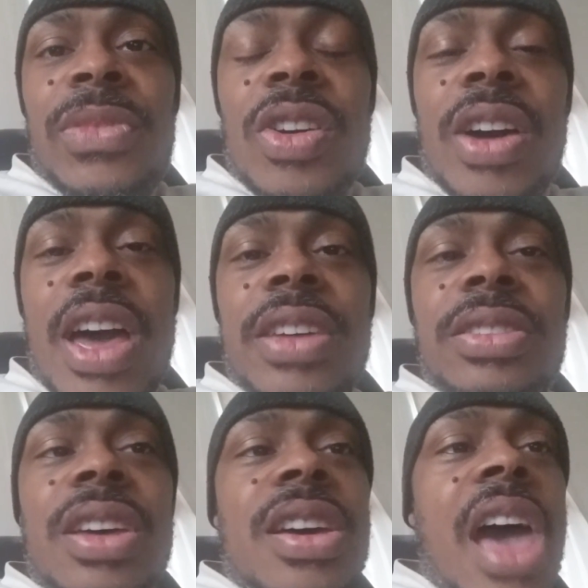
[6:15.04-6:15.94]
Okay,
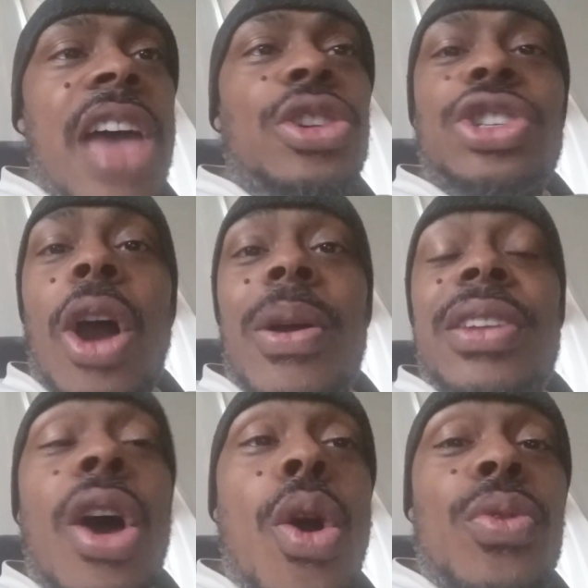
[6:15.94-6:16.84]
and you should
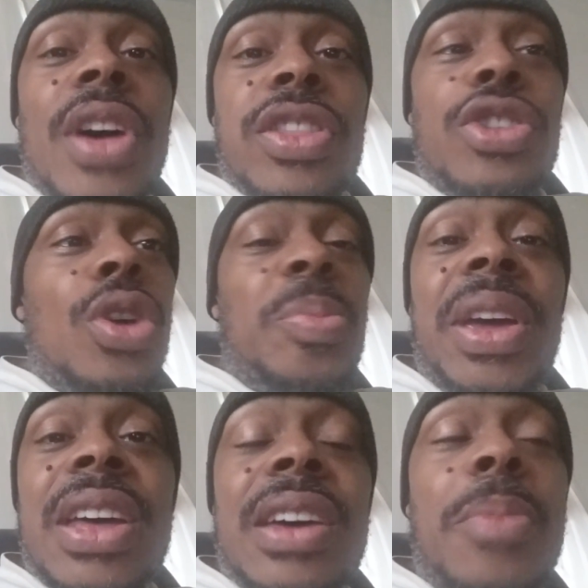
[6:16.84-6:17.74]
already know that the
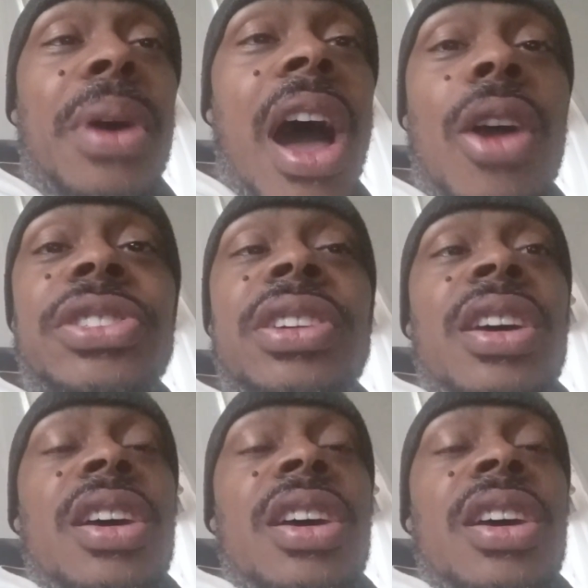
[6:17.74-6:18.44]
European empires